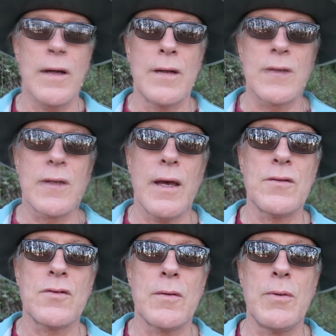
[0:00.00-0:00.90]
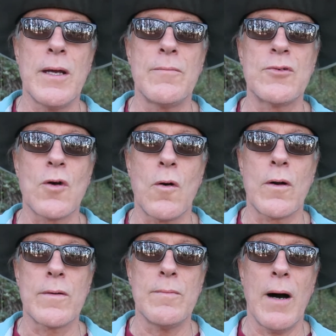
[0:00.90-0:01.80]
it tends to be
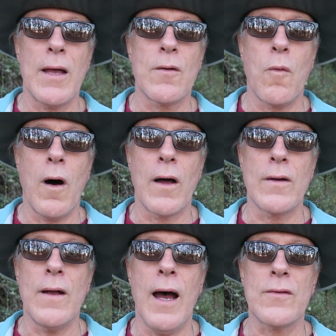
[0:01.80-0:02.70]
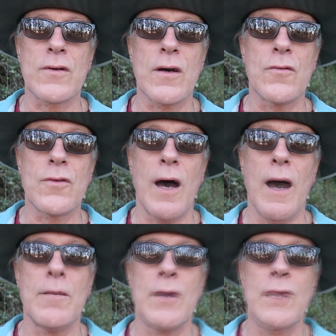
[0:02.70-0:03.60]
absorbed by the water as it goes up,